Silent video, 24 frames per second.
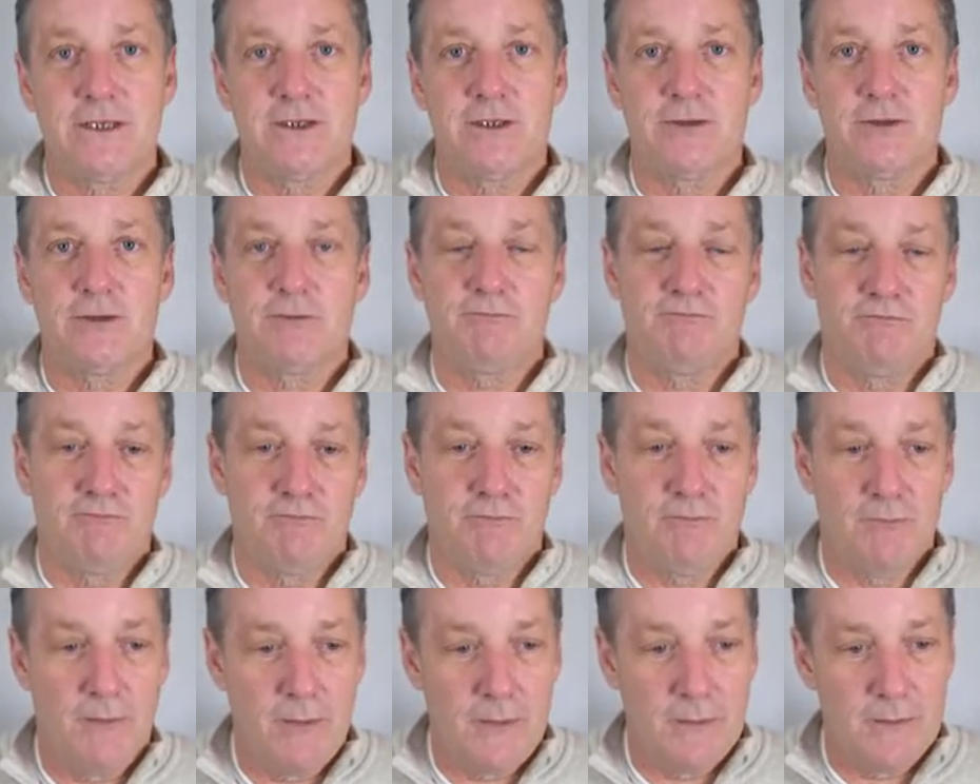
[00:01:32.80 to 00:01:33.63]
Since
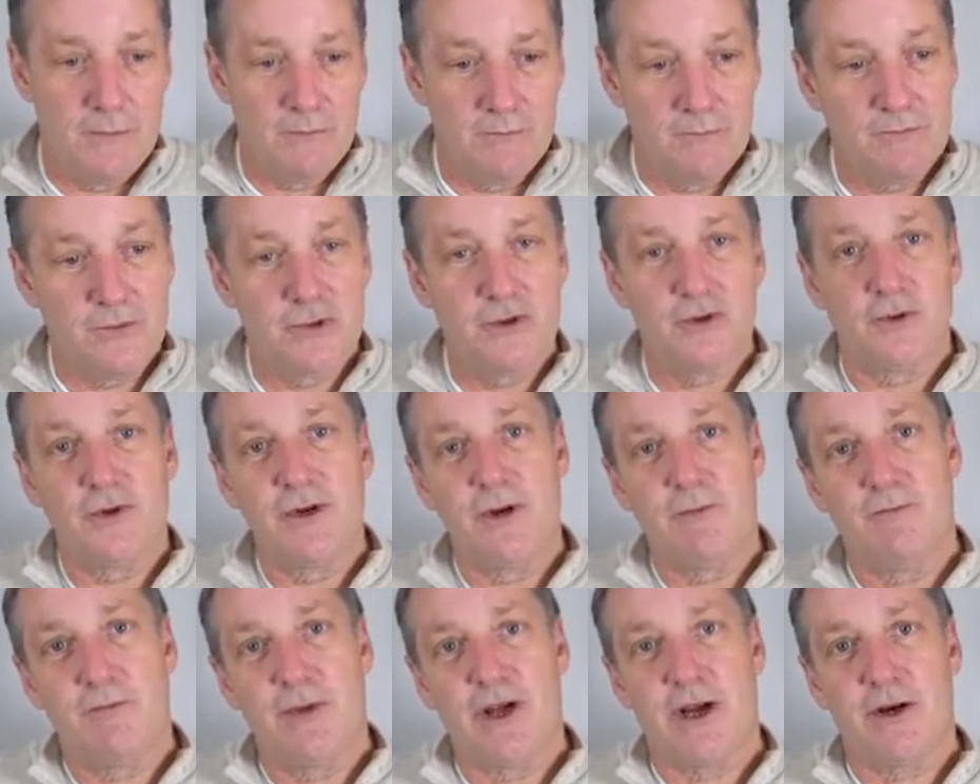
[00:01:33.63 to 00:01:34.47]

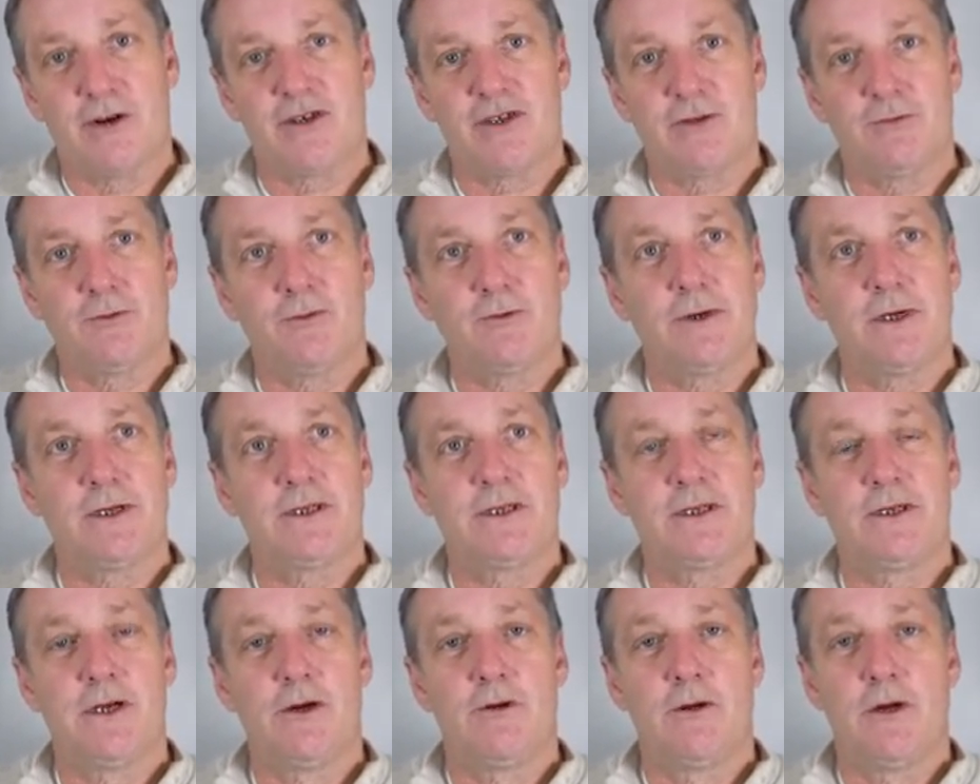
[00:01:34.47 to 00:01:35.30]
joining peer support,
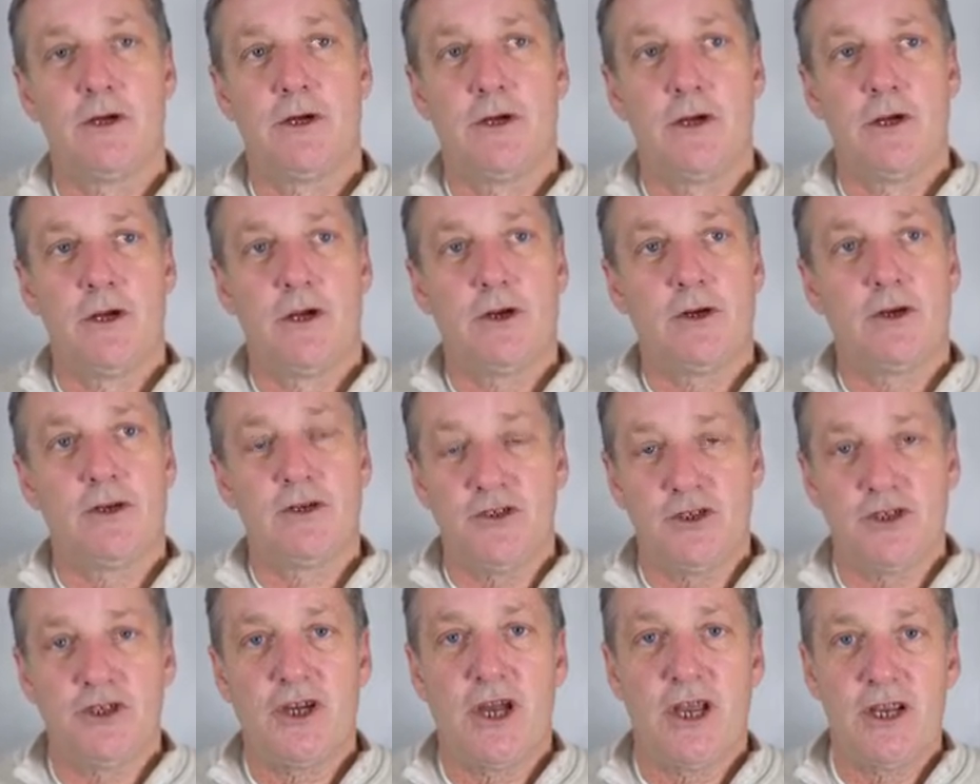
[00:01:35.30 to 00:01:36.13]
it's
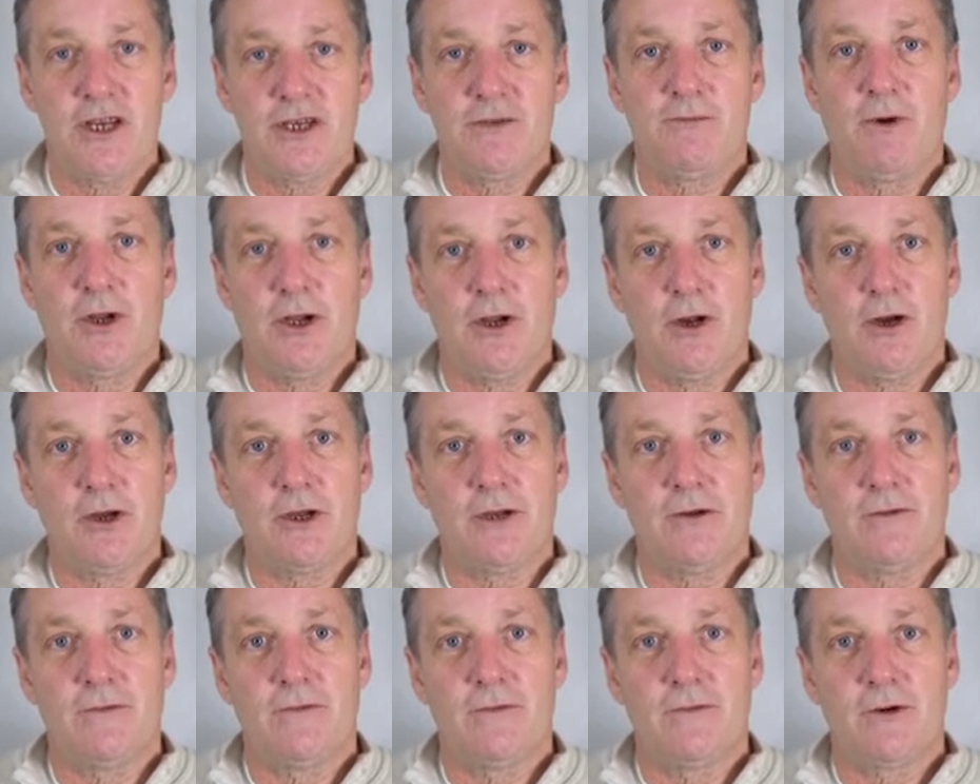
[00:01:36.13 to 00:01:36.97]
kind of changed my
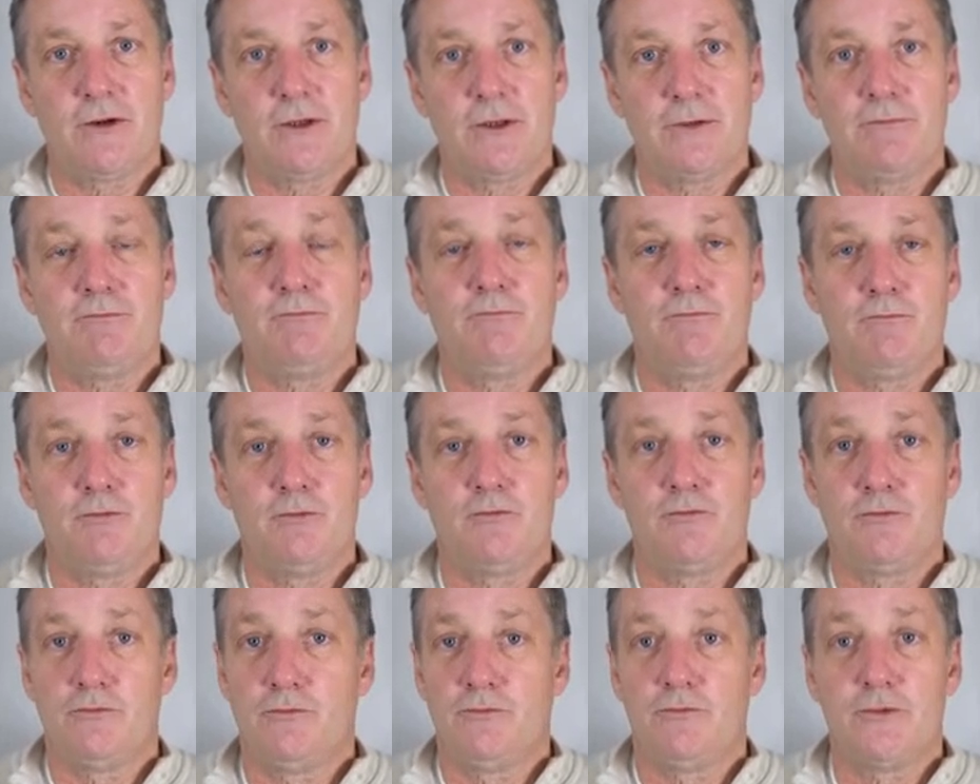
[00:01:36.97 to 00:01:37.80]
life. I
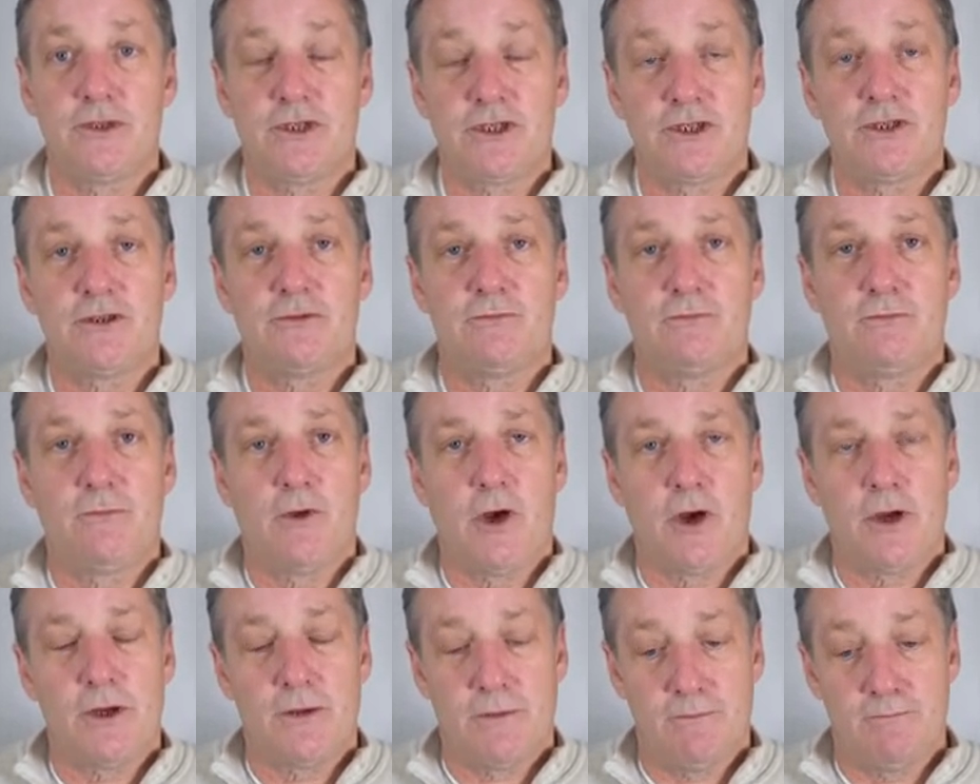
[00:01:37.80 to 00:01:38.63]
was
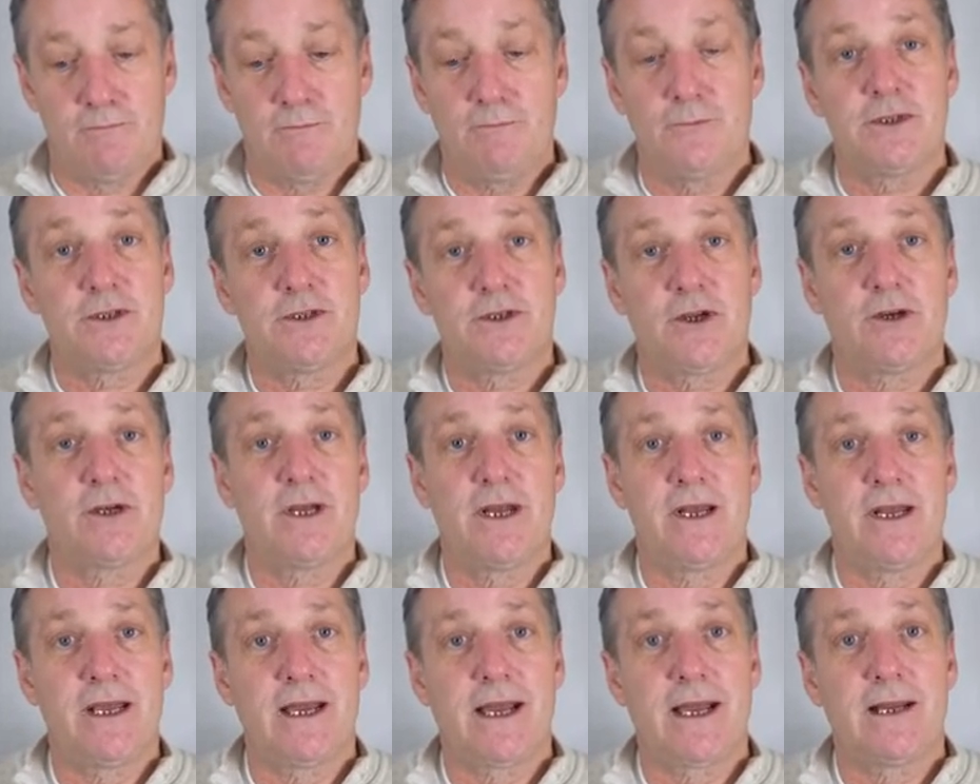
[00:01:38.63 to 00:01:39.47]

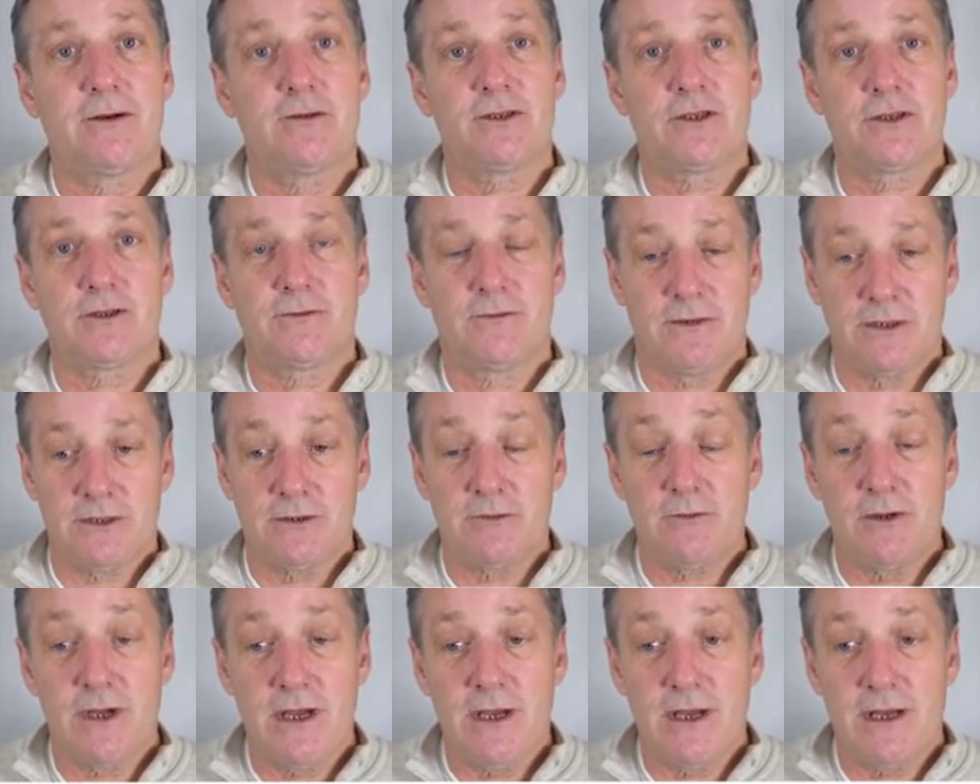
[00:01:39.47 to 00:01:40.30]
stuck in the house. I
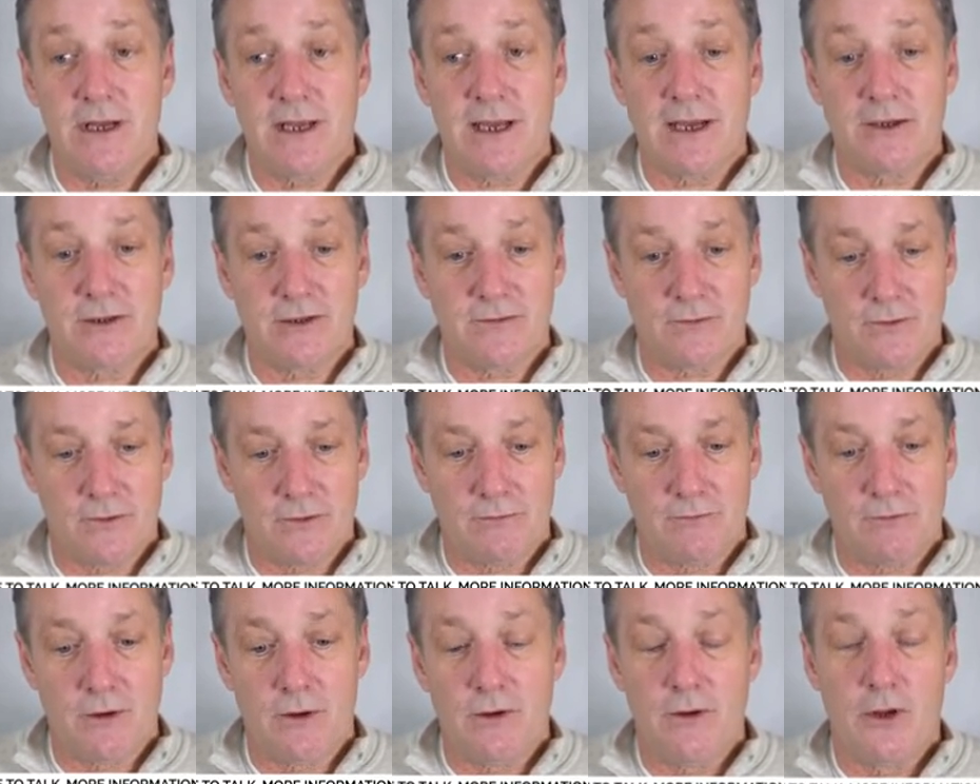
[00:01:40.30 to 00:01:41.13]
was in the house
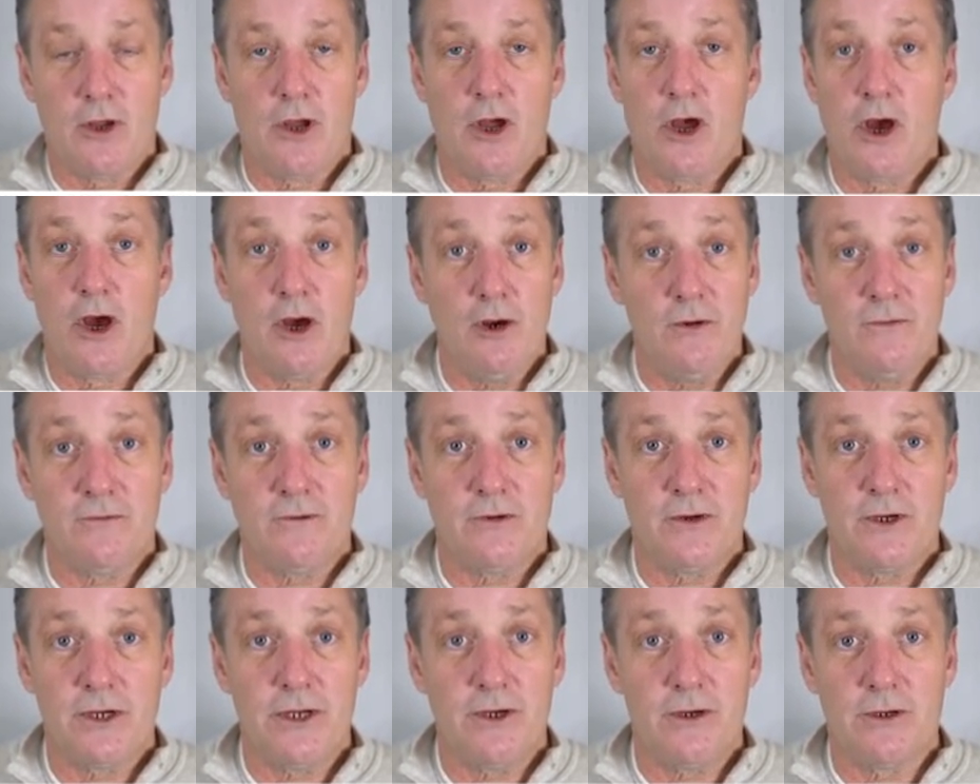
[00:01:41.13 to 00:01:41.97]
for
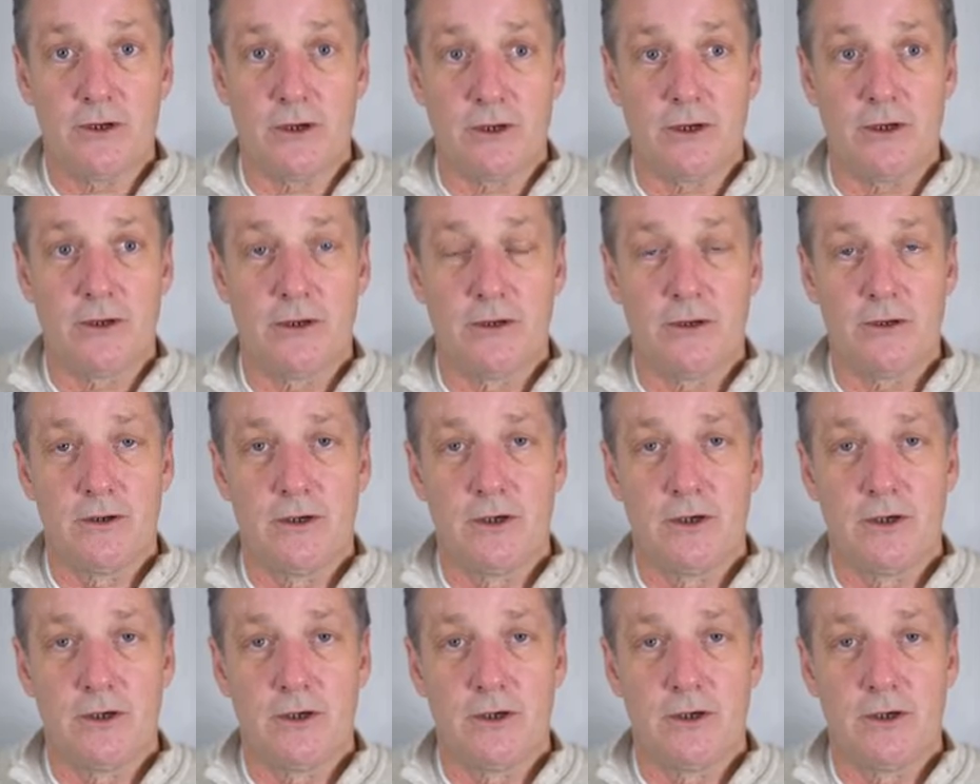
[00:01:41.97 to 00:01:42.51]
over a year.